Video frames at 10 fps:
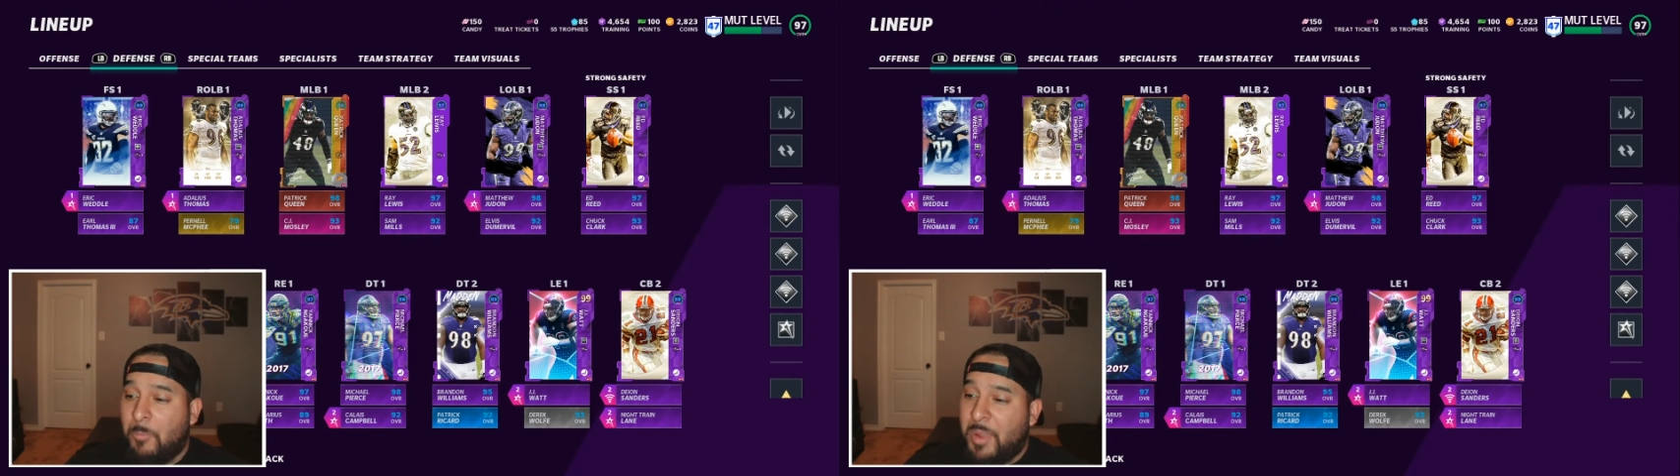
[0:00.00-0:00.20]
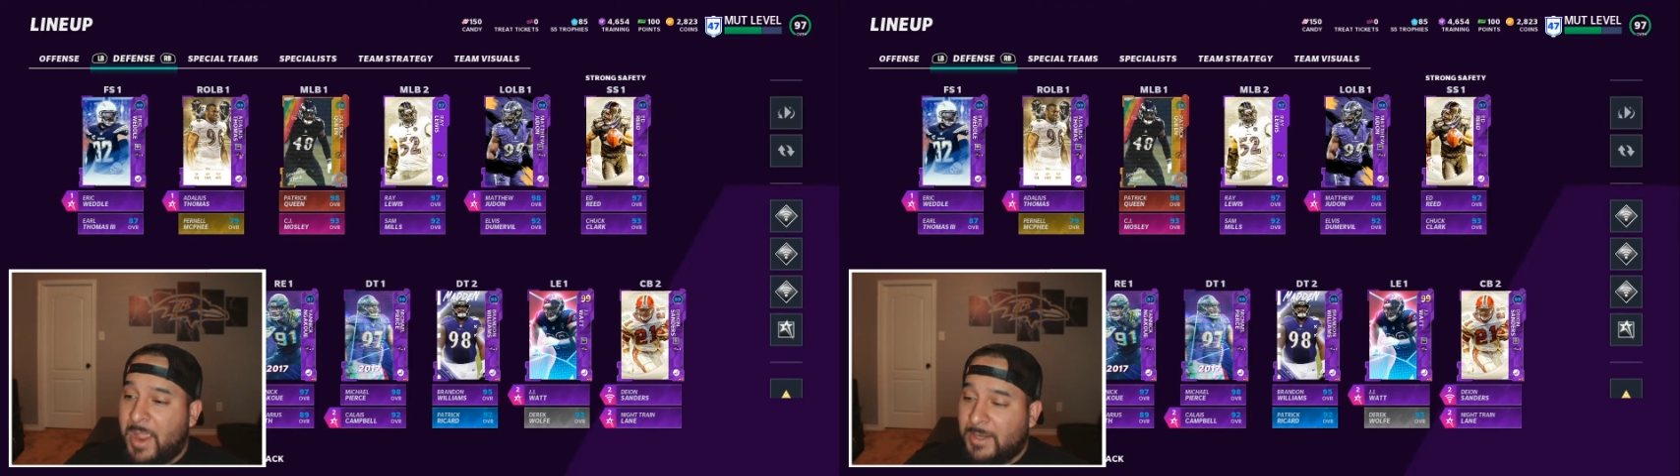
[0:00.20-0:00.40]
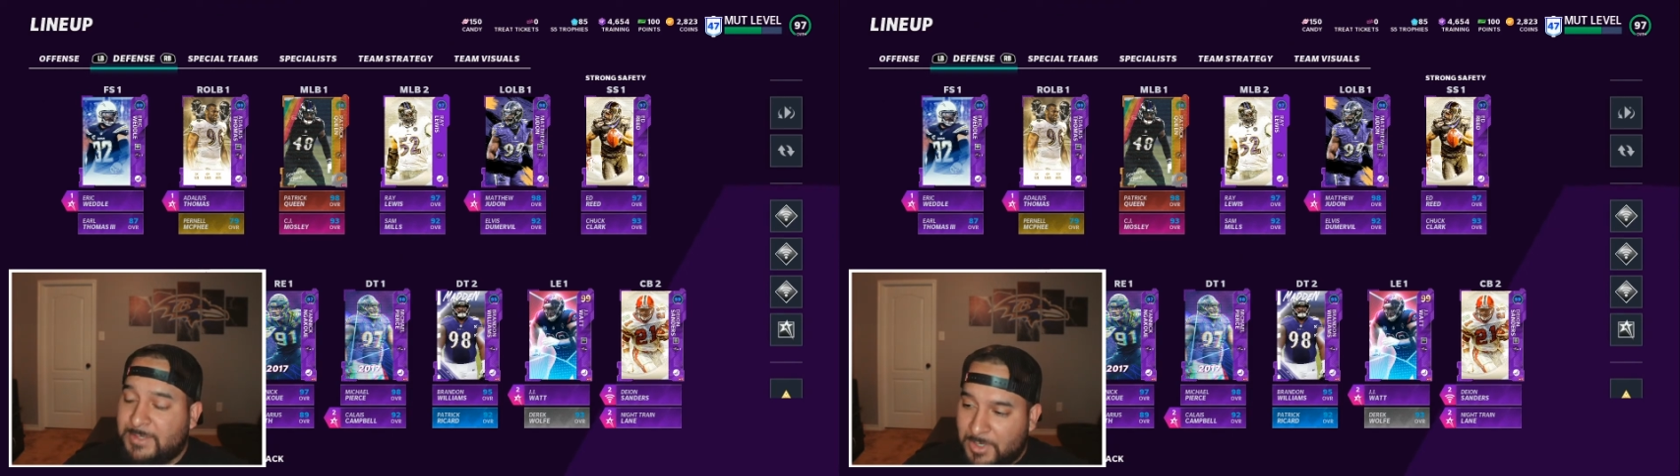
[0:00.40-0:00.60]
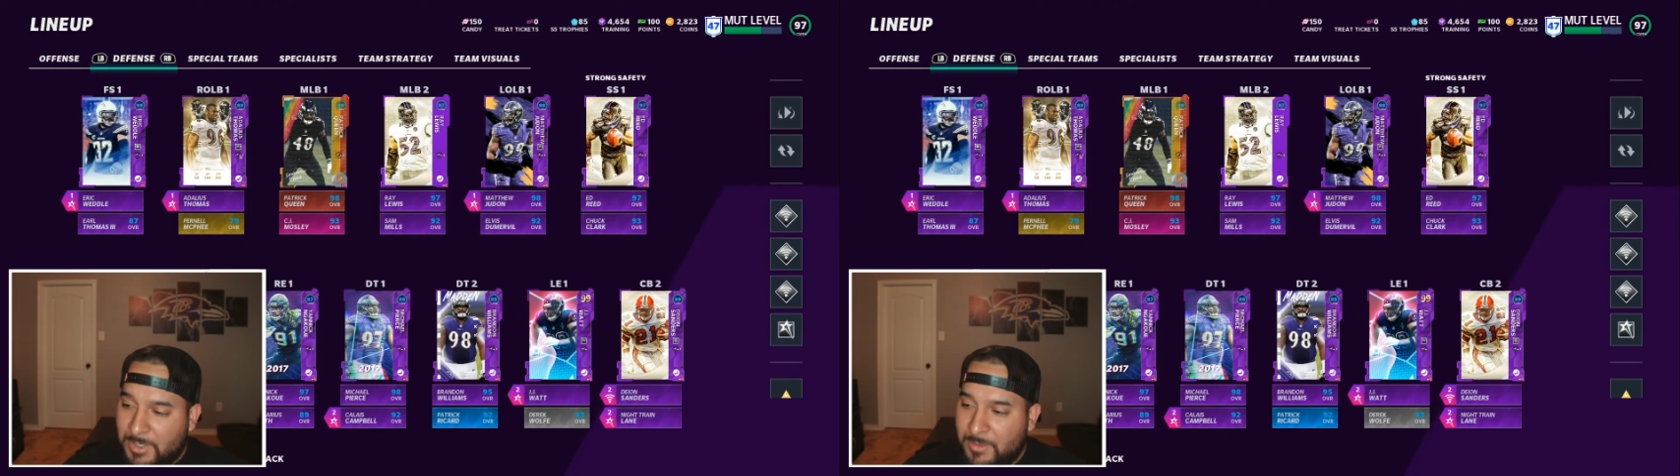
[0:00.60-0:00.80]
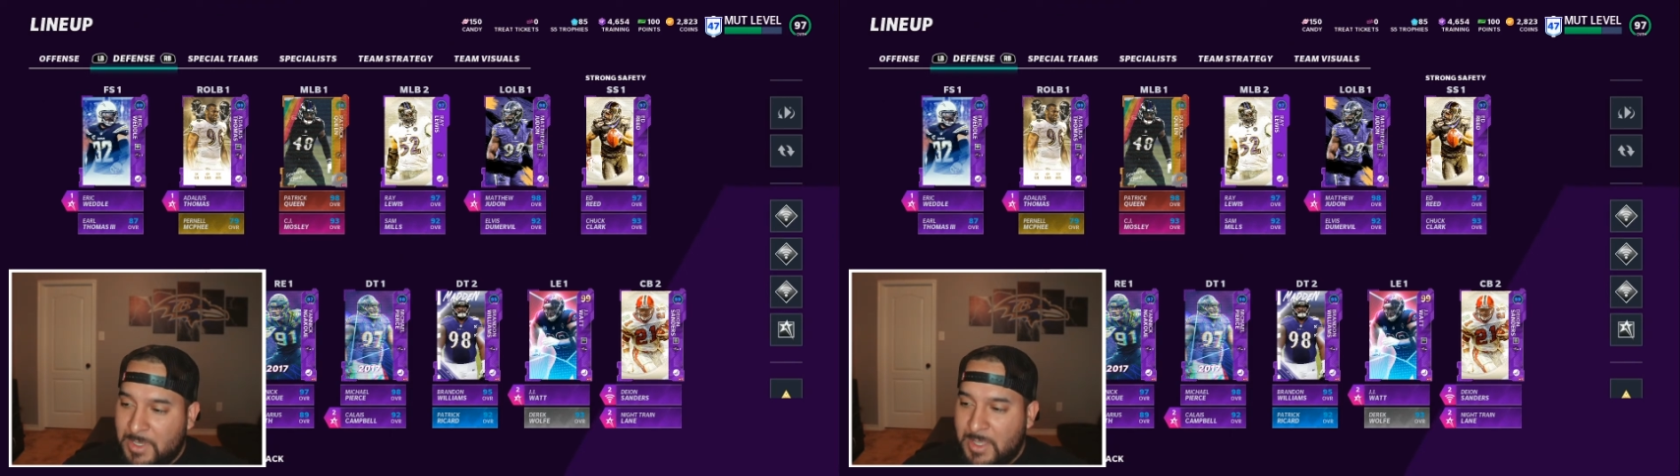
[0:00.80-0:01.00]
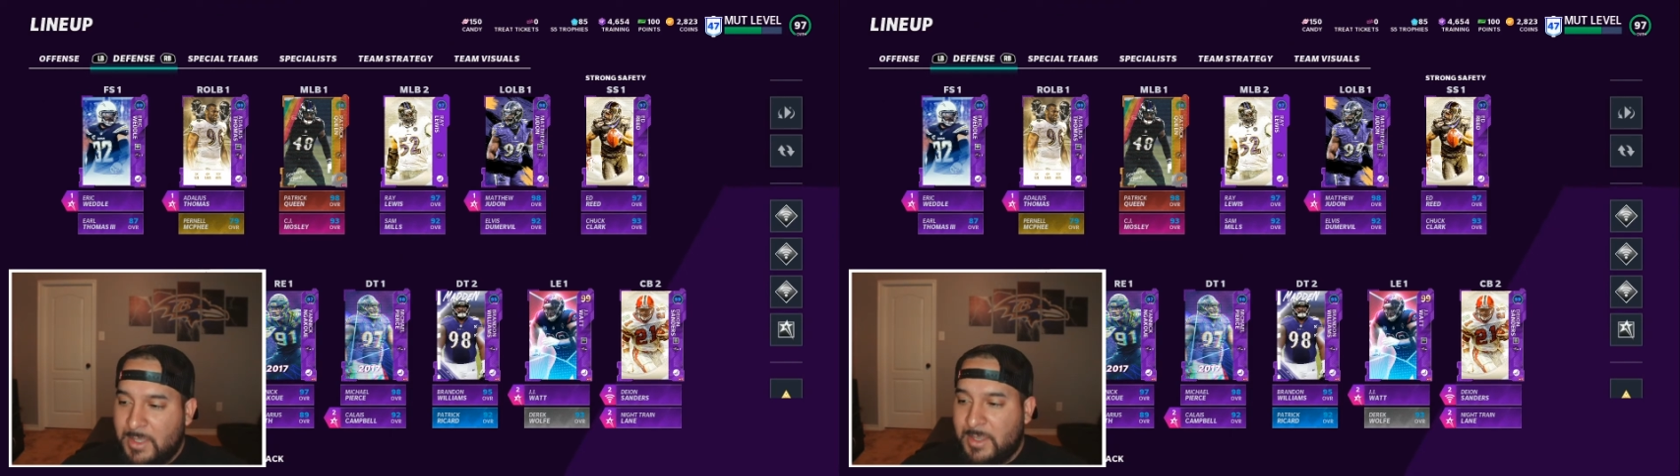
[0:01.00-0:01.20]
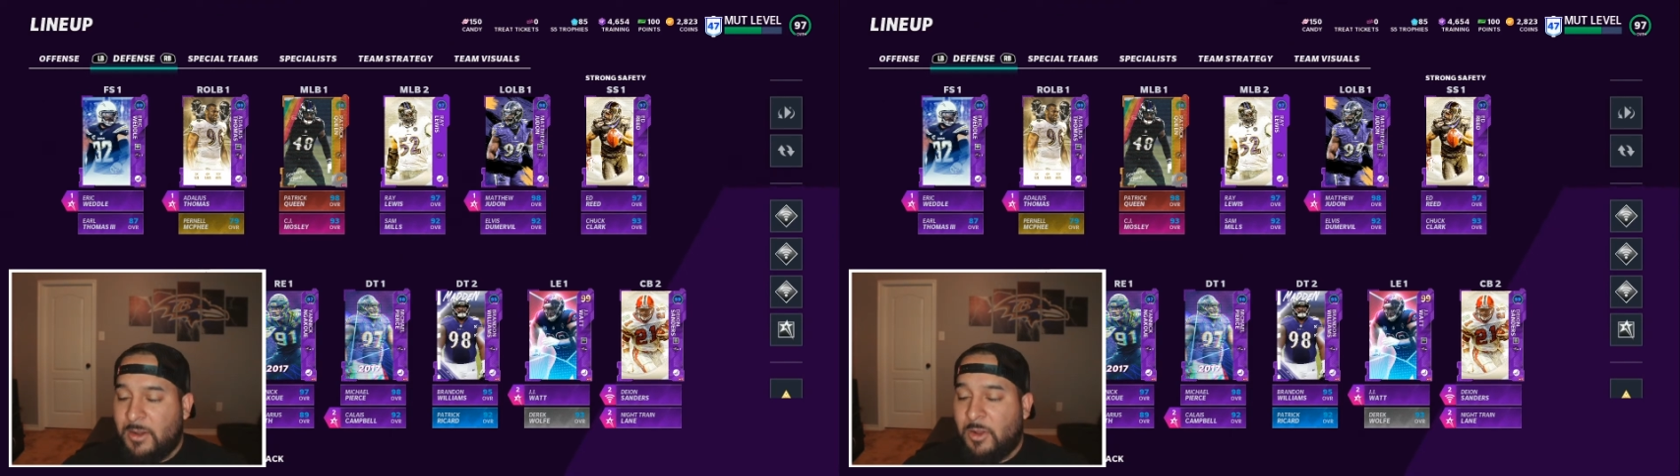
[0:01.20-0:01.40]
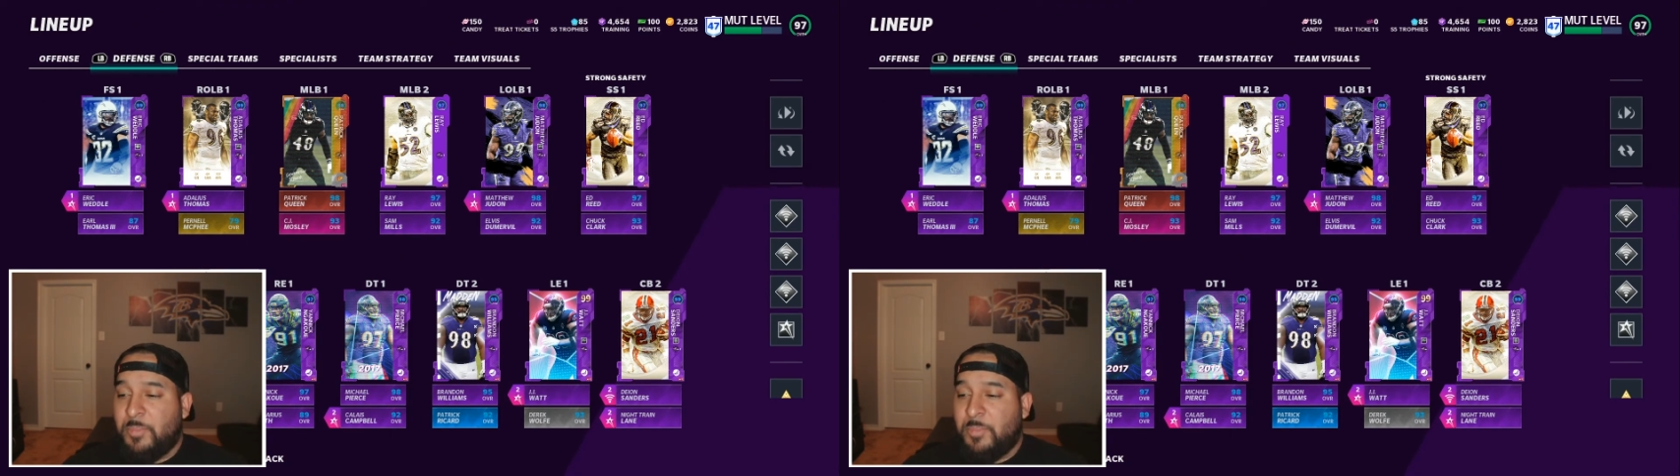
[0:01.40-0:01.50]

back them up and I'll